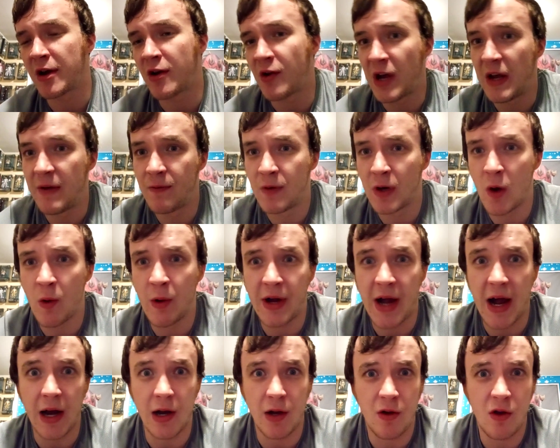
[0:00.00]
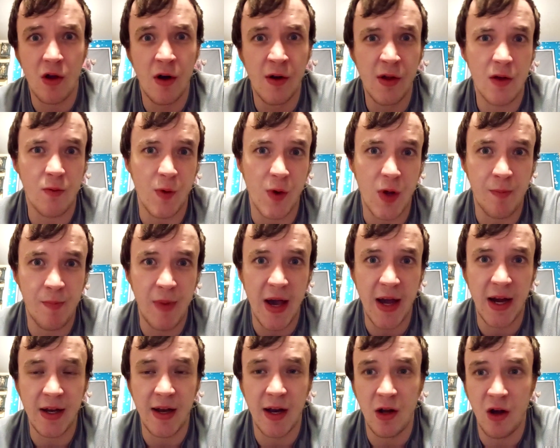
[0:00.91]
even though I got tons of
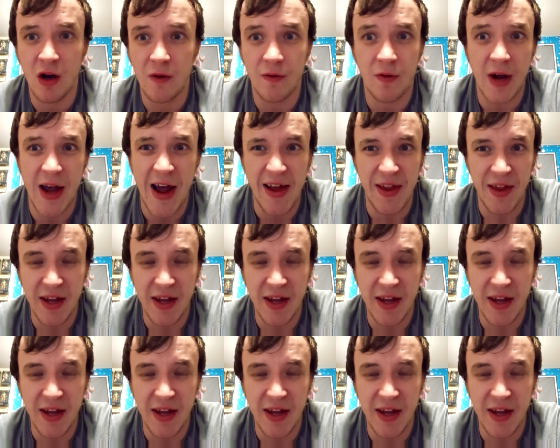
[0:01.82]
respect and love for Alec